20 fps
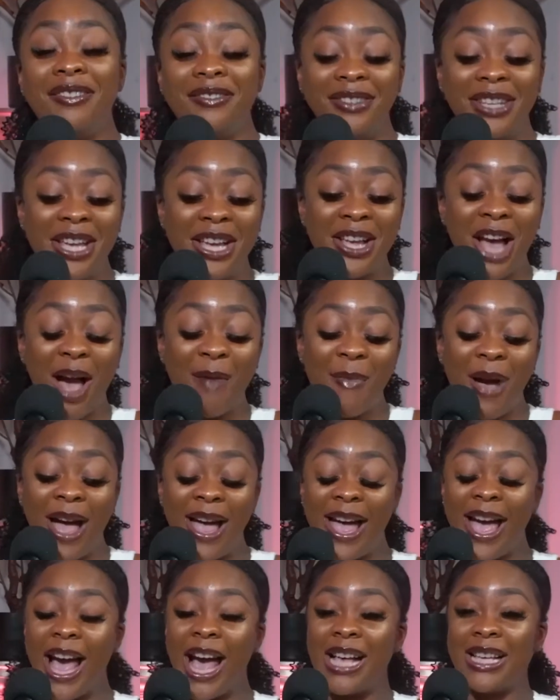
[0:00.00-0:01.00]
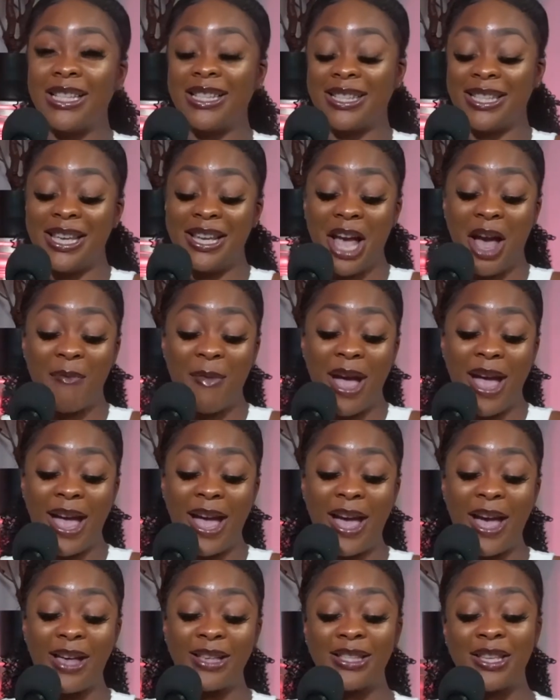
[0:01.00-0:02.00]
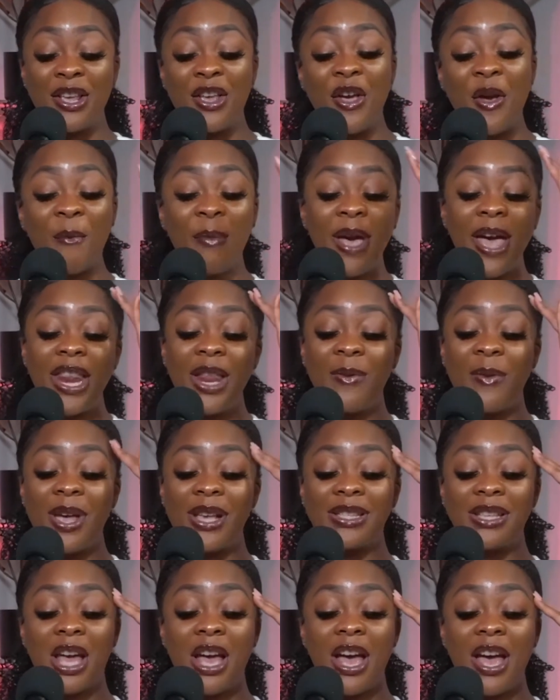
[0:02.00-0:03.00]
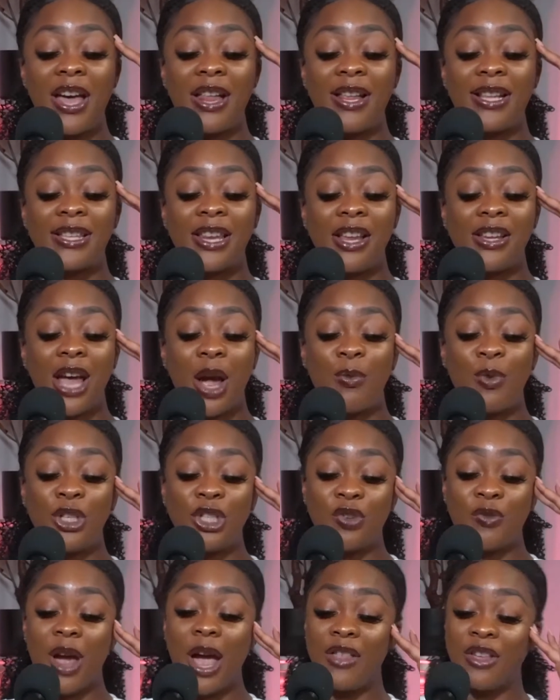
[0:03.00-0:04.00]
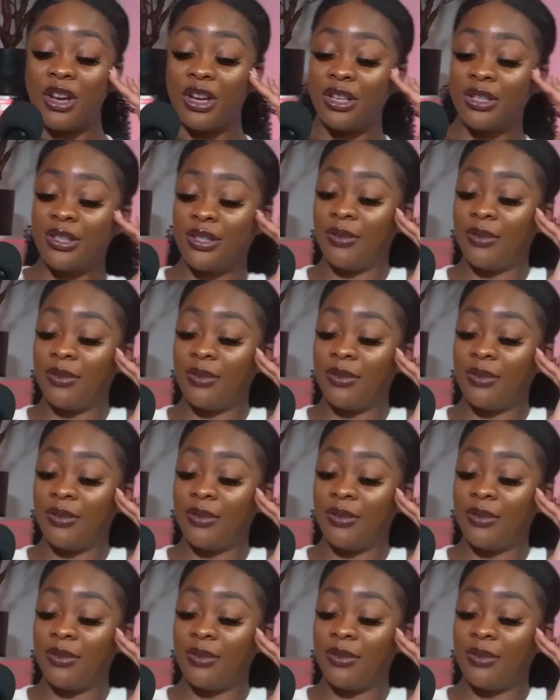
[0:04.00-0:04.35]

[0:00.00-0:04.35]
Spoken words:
He got my ass. But anyways, let's get our would you rather's.